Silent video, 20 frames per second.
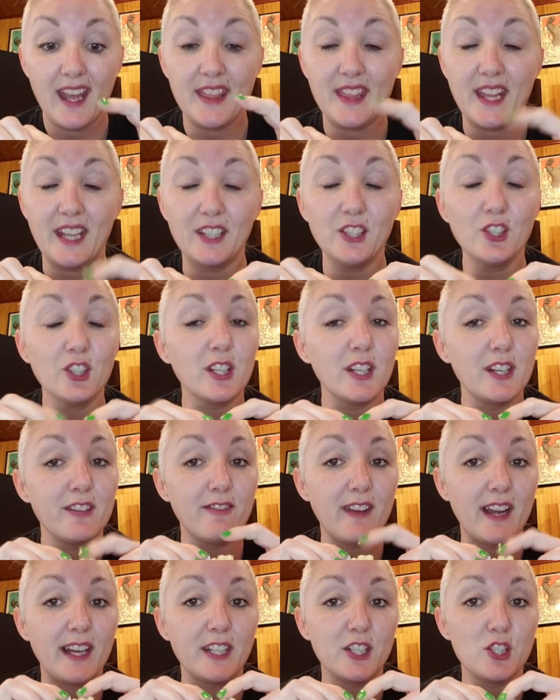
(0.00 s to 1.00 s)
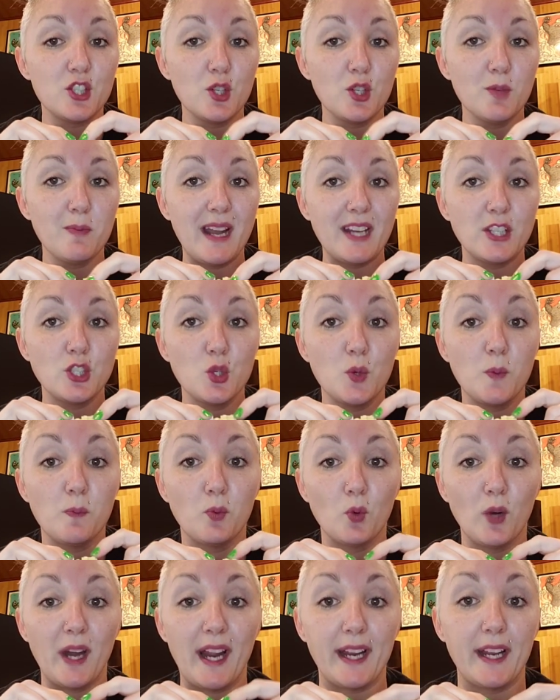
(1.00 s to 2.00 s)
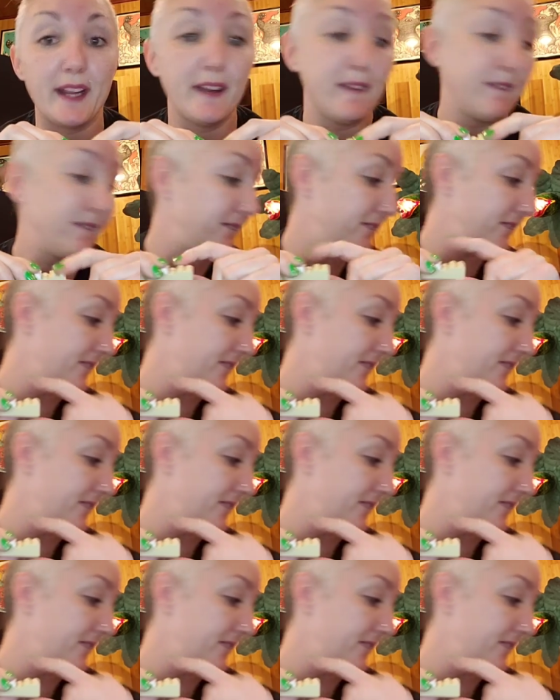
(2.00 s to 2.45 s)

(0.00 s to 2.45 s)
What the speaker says: And then you're going to find a 2x2 brick.